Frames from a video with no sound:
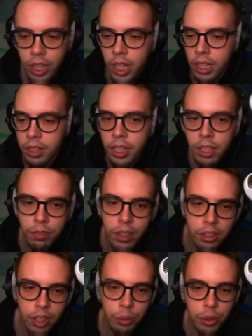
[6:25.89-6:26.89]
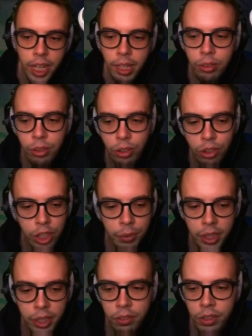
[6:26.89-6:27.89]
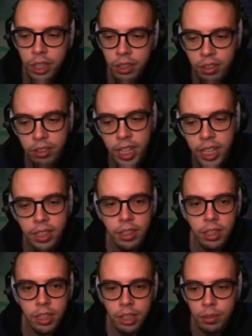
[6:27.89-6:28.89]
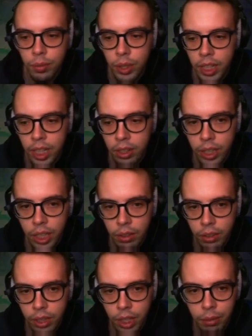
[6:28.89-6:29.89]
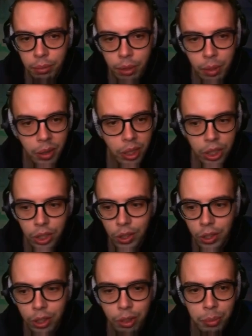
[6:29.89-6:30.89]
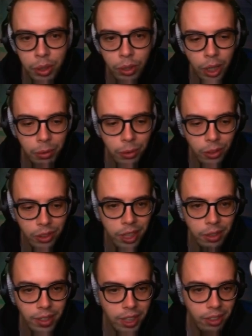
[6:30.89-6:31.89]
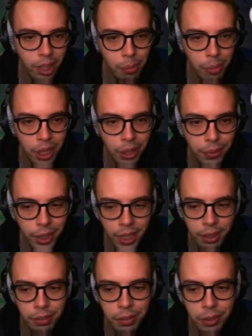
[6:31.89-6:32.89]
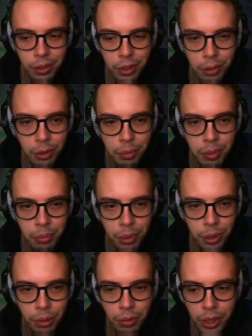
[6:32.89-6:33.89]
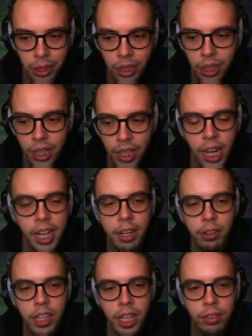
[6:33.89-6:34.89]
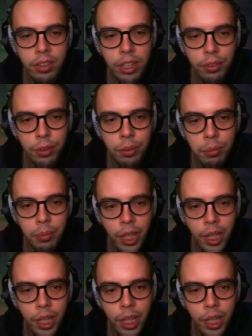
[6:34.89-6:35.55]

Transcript: did it, first couple of games on stream, I didn't really understand. But now, yeah, I think I've pretty much got this build. I wouldn't say it's necessarily perfect. Everything could always be improved on, and every game's different. But I